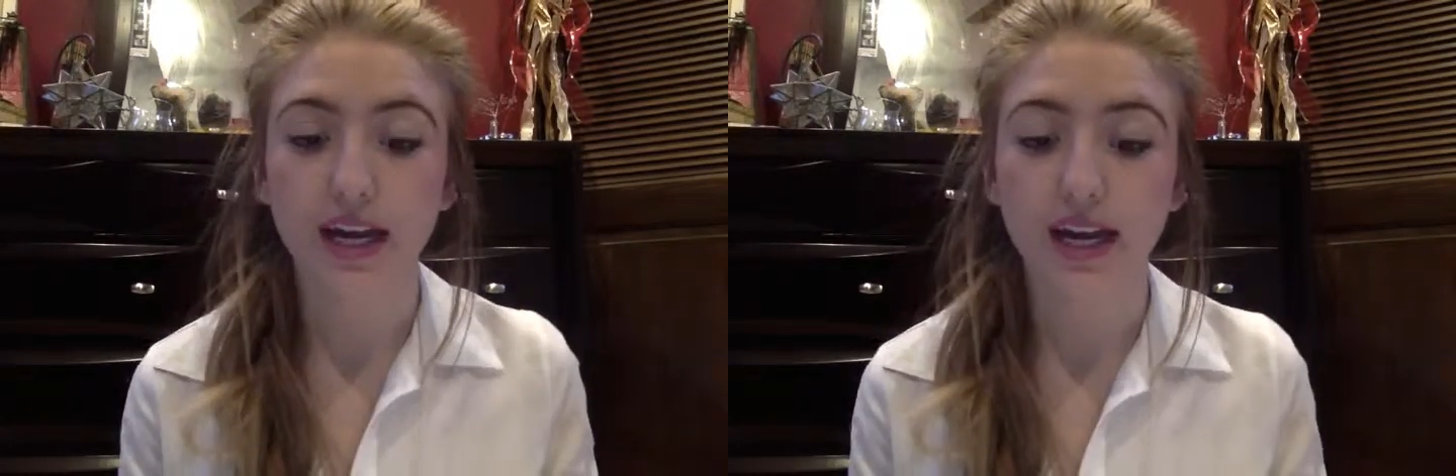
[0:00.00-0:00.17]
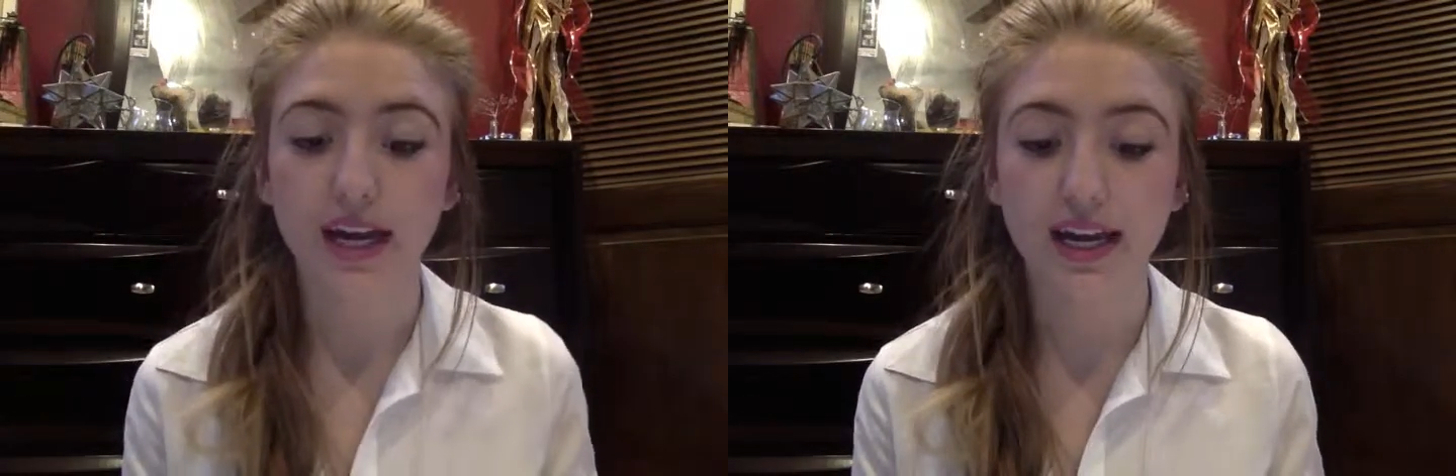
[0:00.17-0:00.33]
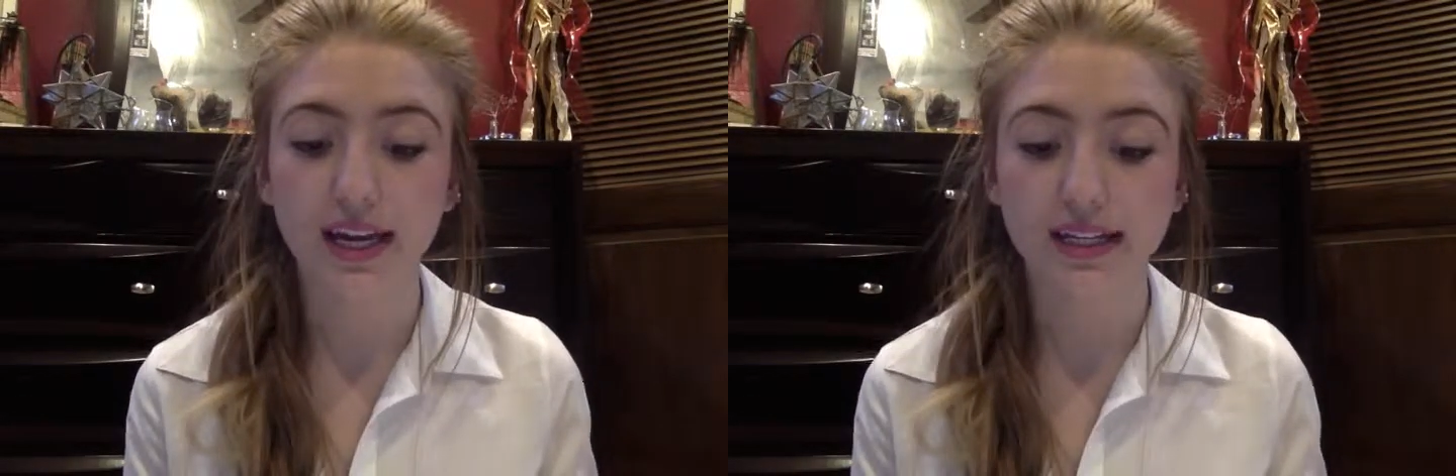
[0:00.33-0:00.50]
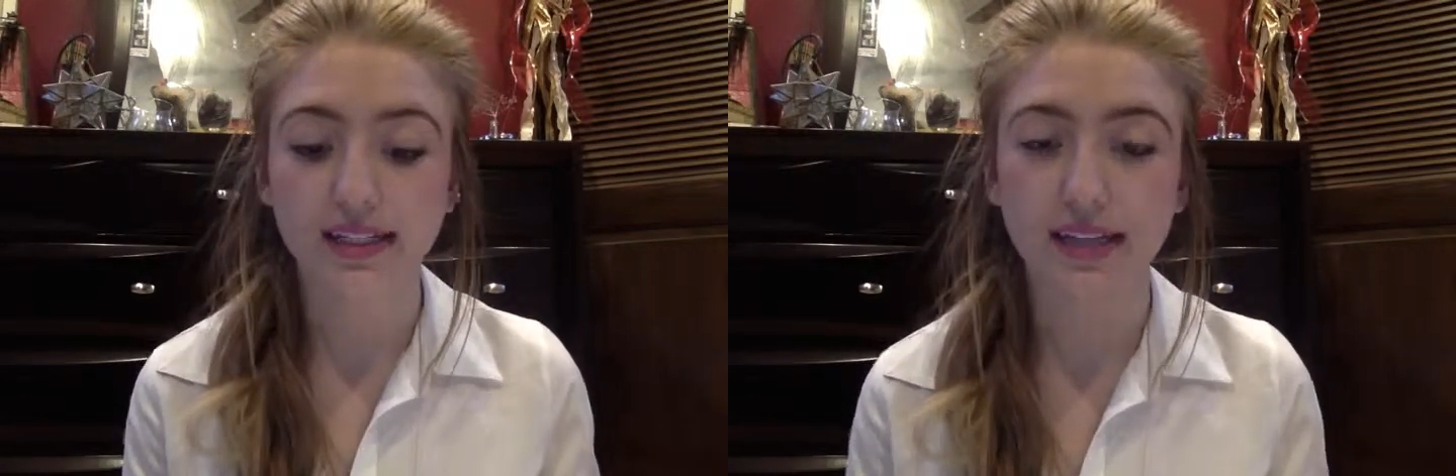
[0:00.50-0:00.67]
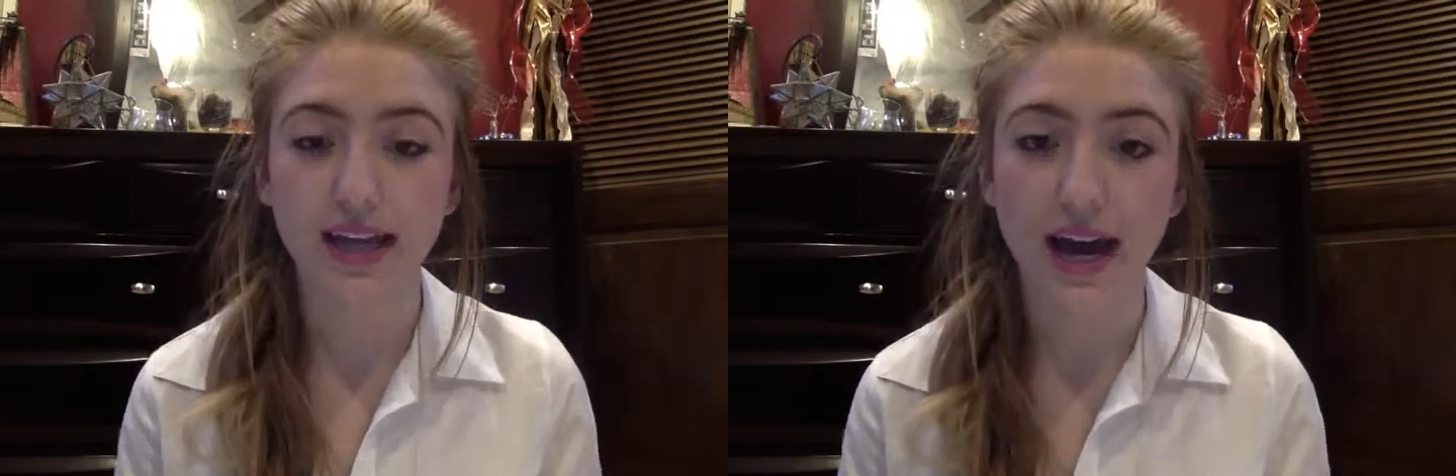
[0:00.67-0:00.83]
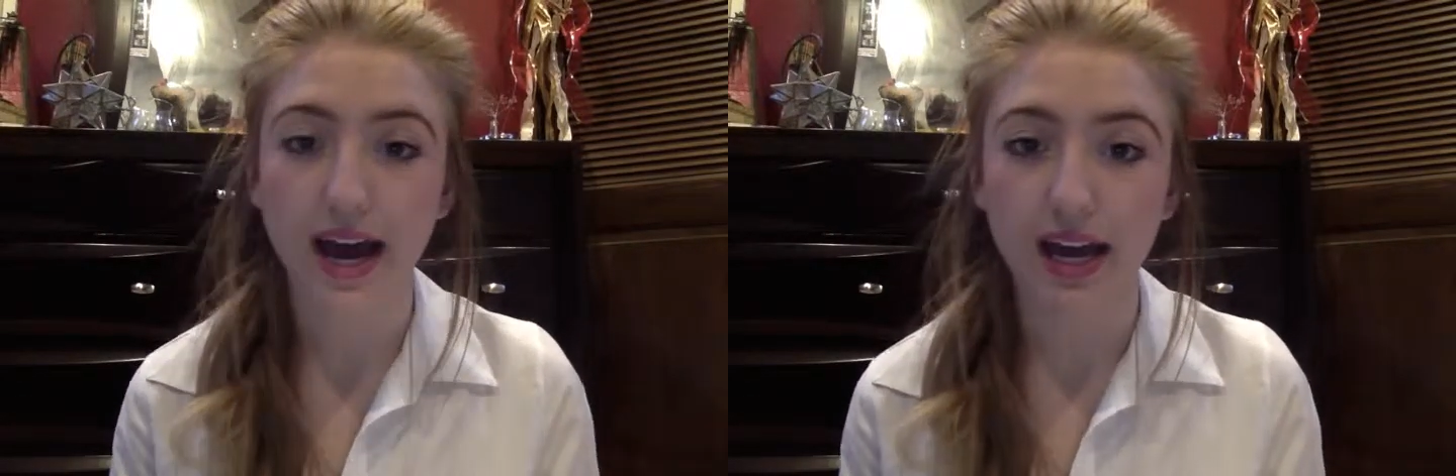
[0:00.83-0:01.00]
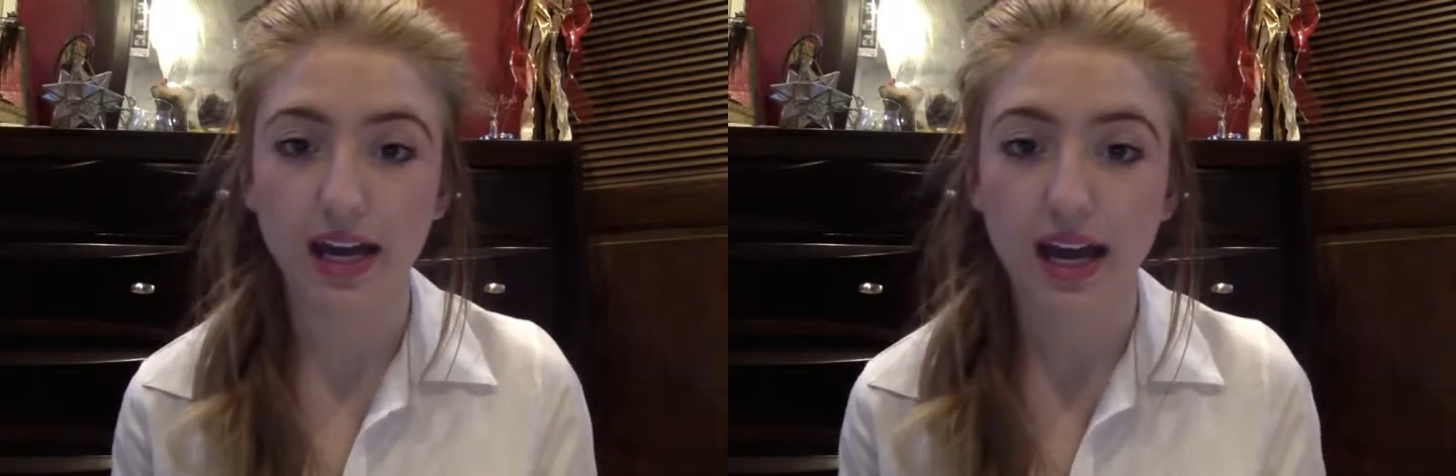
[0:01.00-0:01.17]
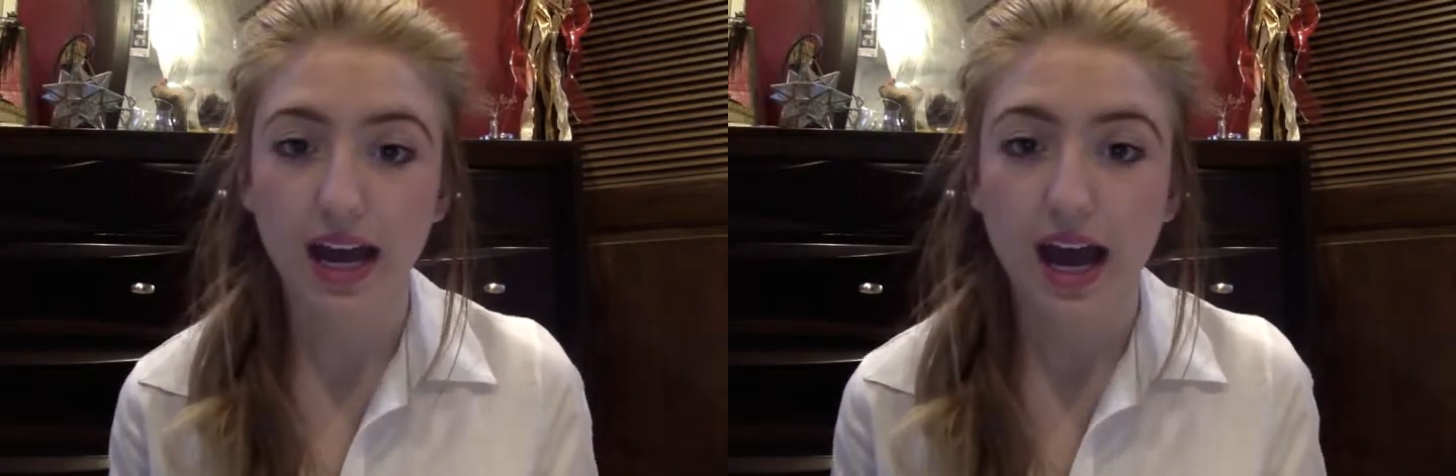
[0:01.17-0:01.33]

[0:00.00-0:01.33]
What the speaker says: is that